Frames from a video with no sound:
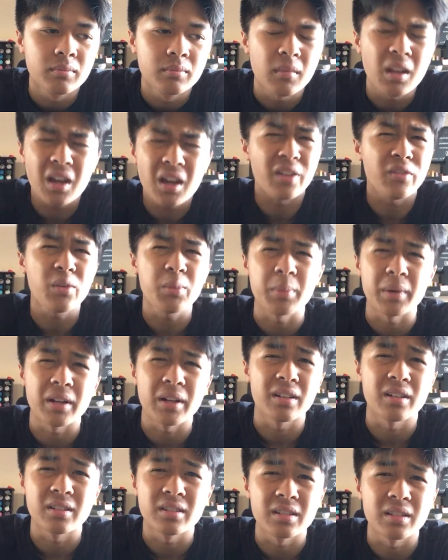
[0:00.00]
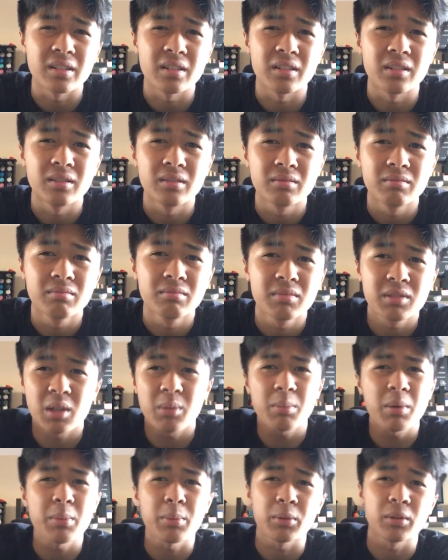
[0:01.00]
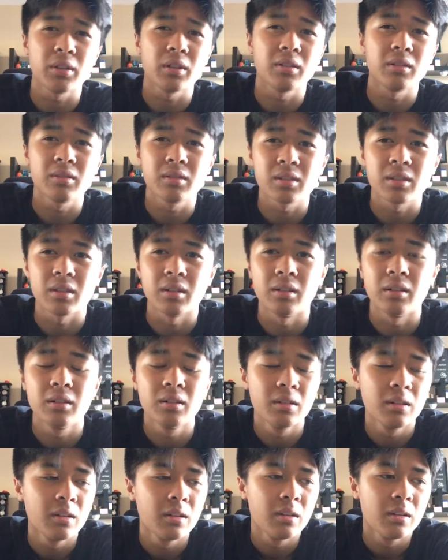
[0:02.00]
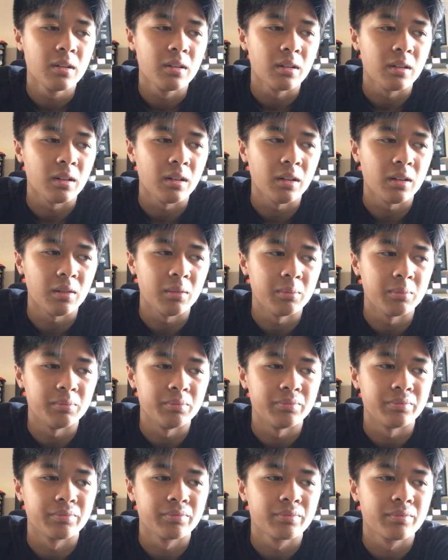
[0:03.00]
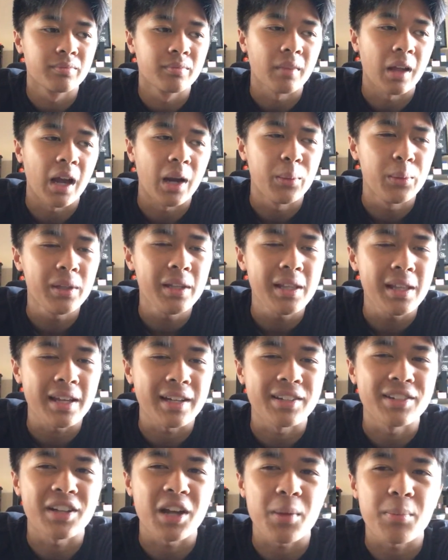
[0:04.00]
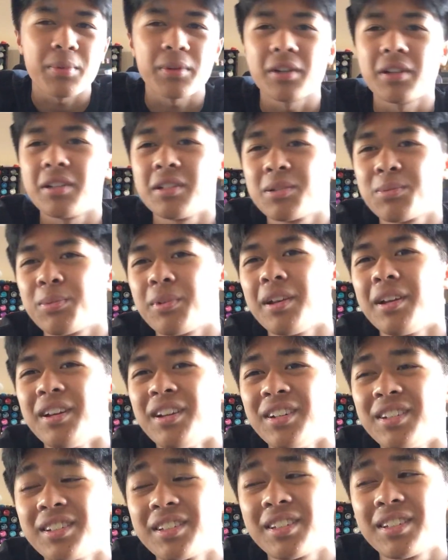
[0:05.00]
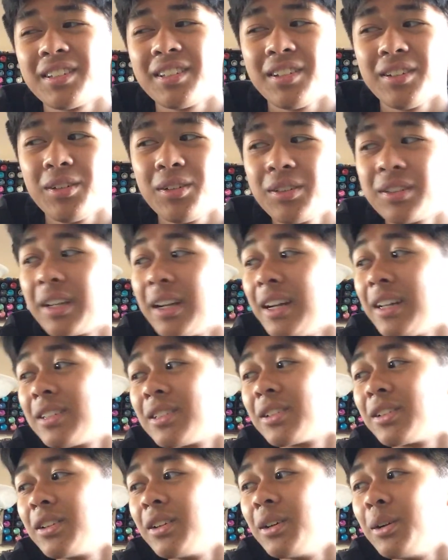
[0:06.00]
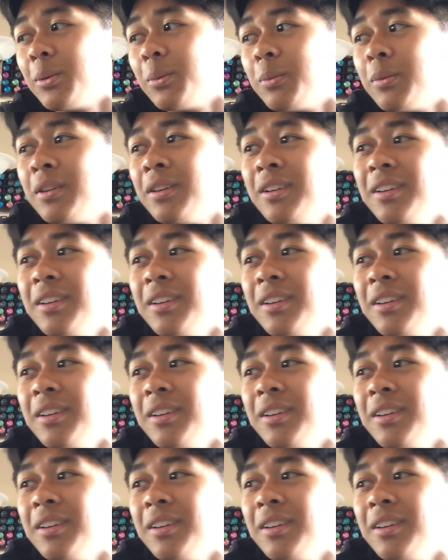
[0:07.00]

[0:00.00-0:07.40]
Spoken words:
Not everybody does it though. Some people don't still. Um, I really like Japanese players. Those guys are dope.